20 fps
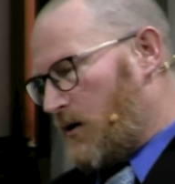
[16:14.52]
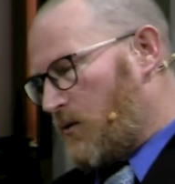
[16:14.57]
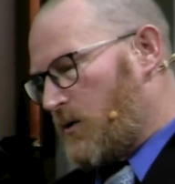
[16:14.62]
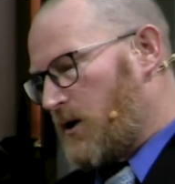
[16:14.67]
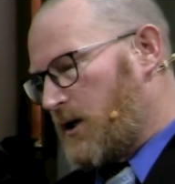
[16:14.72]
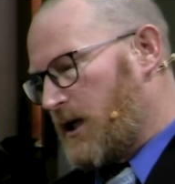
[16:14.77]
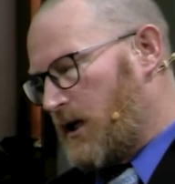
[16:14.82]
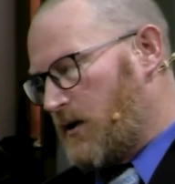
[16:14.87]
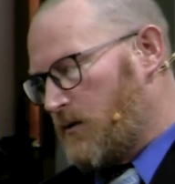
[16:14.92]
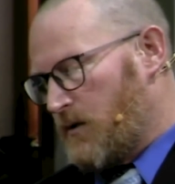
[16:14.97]

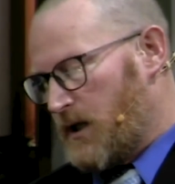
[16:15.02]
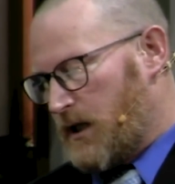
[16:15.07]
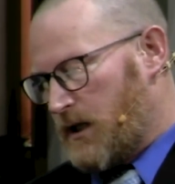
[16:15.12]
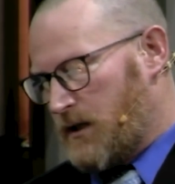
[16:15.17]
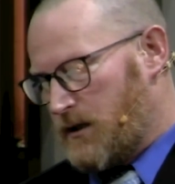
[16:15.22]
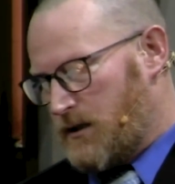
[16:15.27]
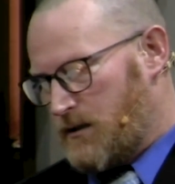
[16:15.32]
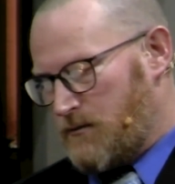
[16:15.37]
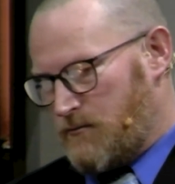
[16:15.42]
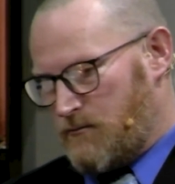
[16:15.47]
working with
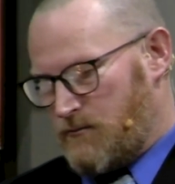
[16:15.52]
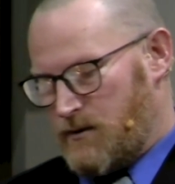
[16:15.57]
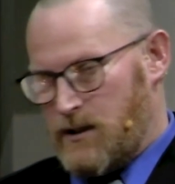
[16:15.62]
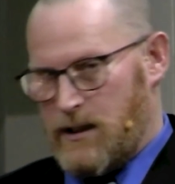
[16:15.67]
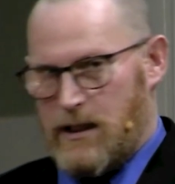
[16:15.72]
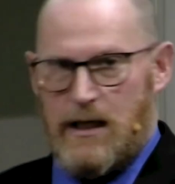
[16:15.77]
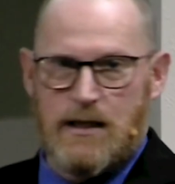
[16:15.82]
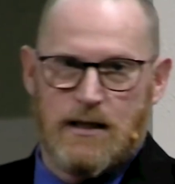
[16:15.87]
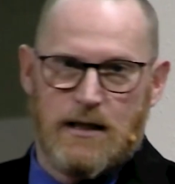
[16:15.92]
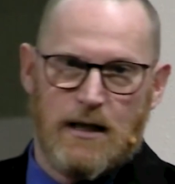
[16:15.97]

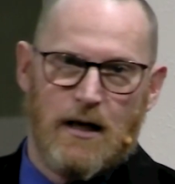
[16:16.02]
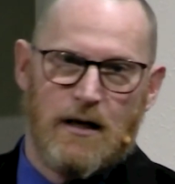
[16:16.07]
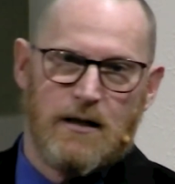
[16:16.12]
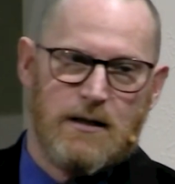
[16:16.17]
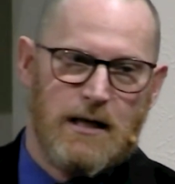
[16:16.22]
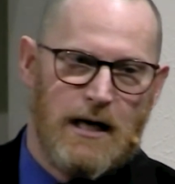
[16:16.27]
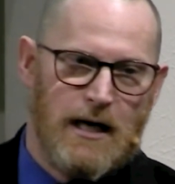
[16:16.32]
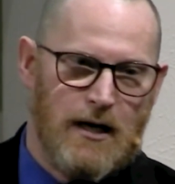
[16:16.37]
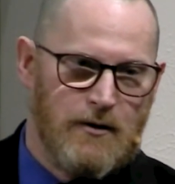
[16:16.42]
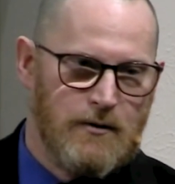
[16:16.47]
T cells
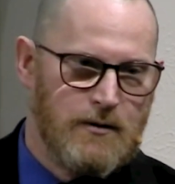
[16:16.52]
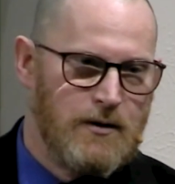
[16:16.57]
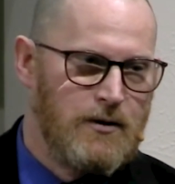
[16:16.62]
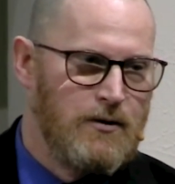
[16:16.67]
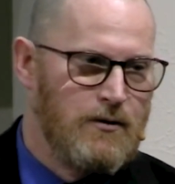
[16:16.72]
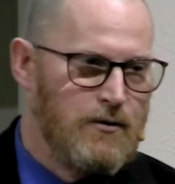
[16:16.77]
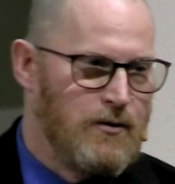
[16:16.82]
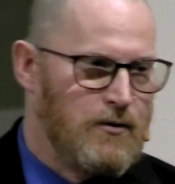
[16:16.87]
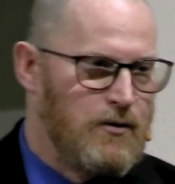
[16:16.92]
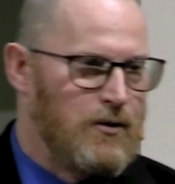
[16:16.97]
now
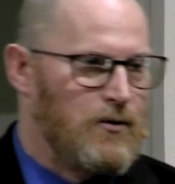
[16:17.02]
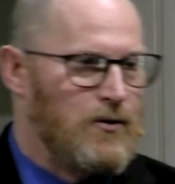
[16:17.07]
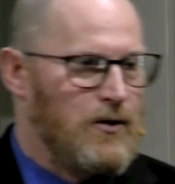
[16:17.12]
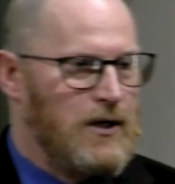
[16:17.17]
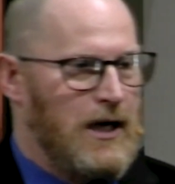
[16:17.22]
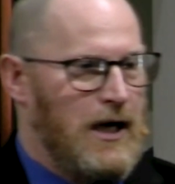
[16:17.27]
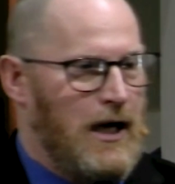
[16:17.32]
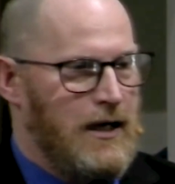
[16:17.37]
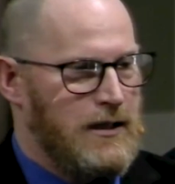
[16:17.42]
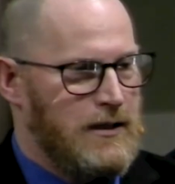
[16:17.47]
to
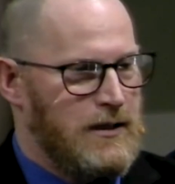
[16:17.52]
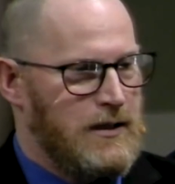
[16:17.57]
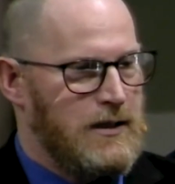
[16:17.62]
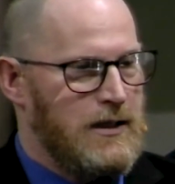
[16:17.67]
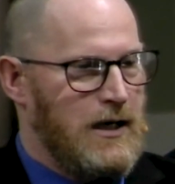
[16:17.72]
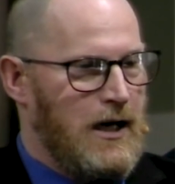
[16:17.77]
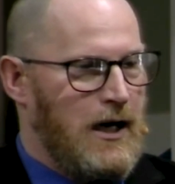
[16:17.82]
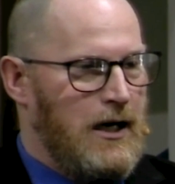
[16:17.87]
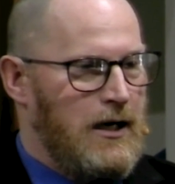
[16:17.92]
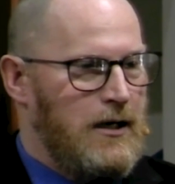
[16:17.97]
create
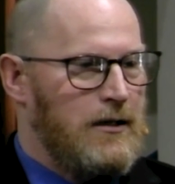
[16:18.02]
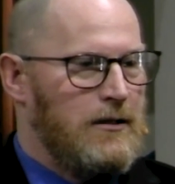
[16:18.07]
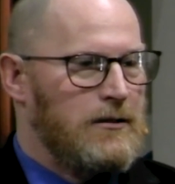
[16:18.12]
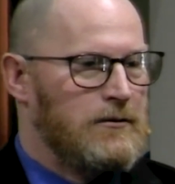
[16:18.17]
steak